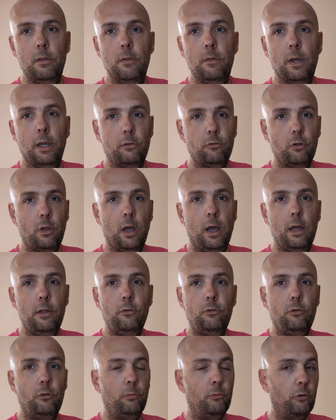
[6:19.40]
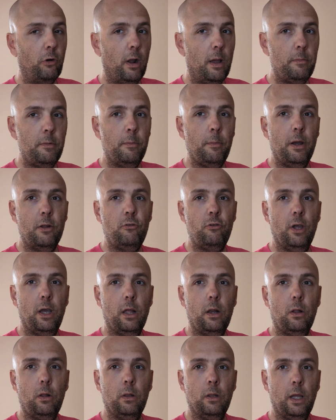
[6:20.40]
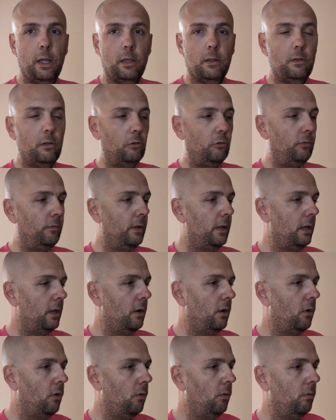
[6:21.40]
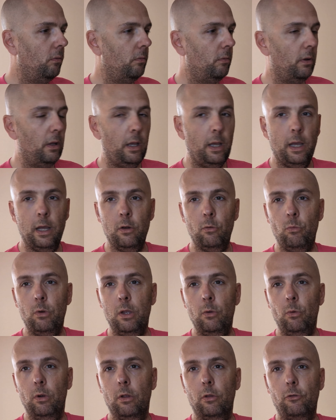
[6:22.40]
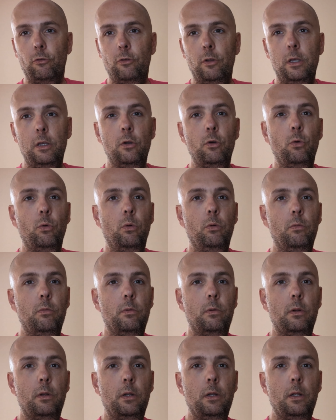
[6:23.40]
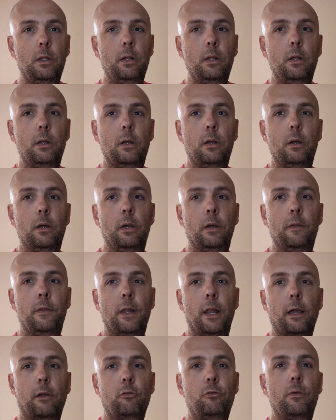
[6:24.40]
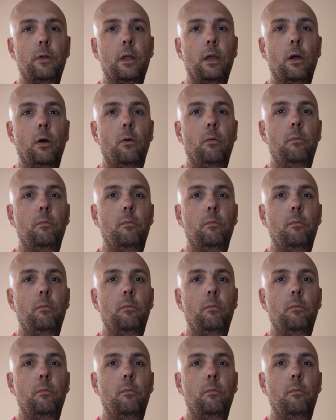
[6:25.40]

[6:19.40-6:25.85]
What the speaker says: Thanks, guys. Subscribe to my channel, like this video, and we will see you in the next video.